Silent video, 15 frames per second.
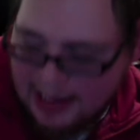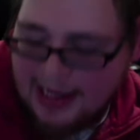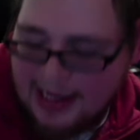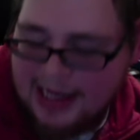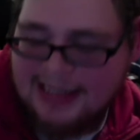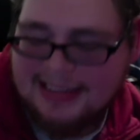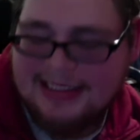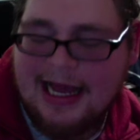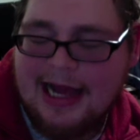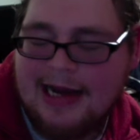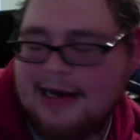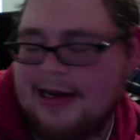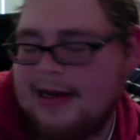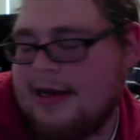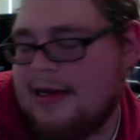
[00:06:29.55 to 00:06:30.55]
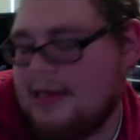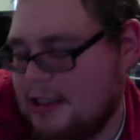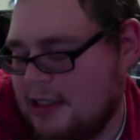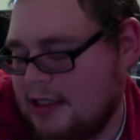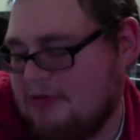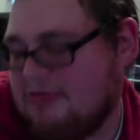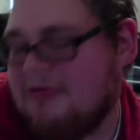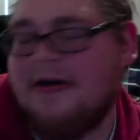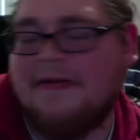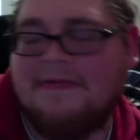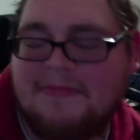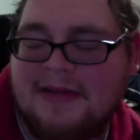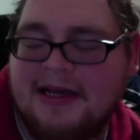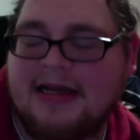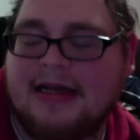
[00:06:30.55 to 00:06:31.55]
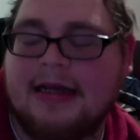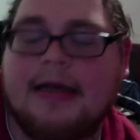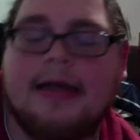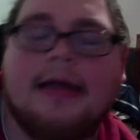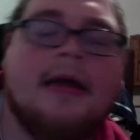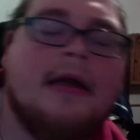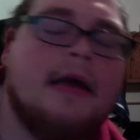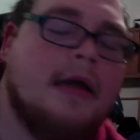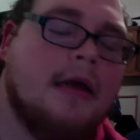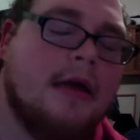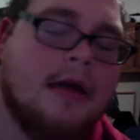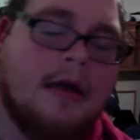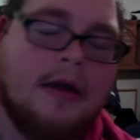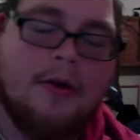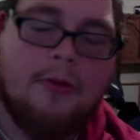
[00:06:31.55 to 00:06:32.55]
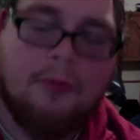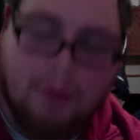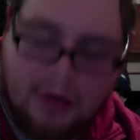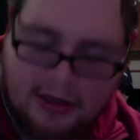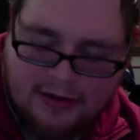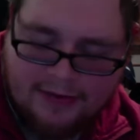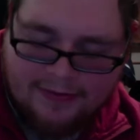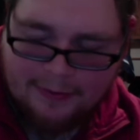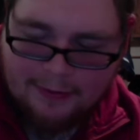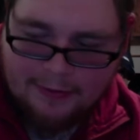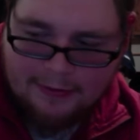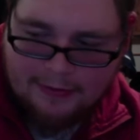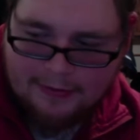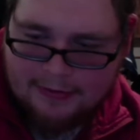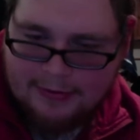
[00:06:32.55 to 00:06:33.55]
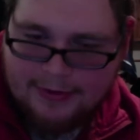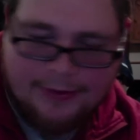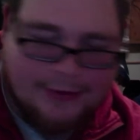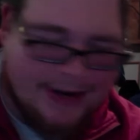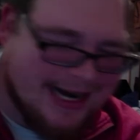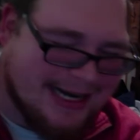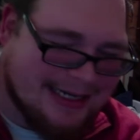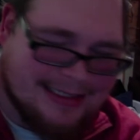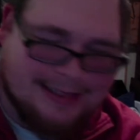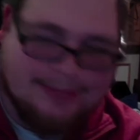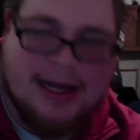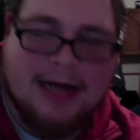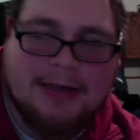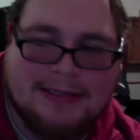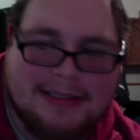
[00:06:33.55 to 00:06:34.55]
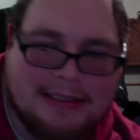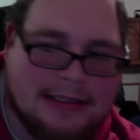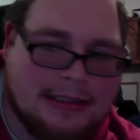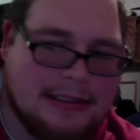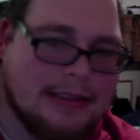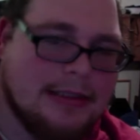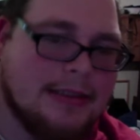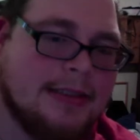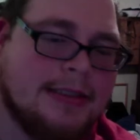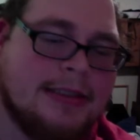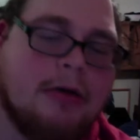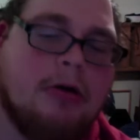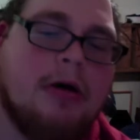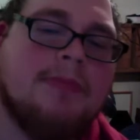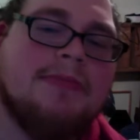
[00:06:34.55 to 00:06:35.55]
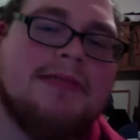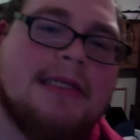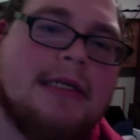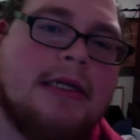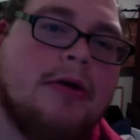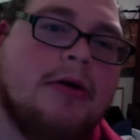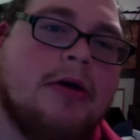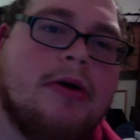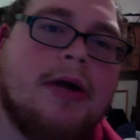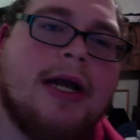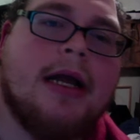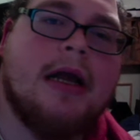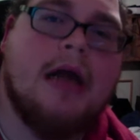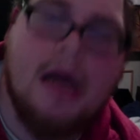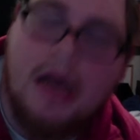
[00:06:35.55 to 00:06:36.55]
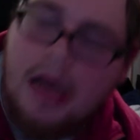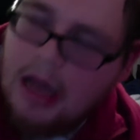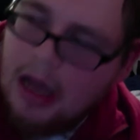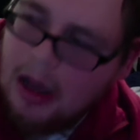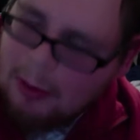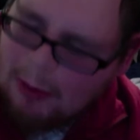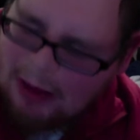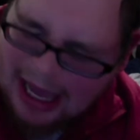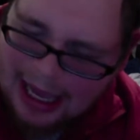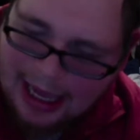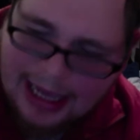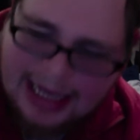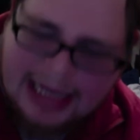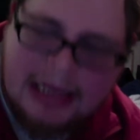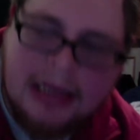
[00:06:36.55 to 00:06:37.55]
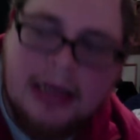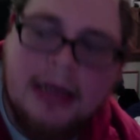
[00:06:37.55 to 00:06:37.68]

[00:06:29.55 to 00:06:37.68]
has had an issue of picking wonderful, great spouses. So I'm sitting here going, okay,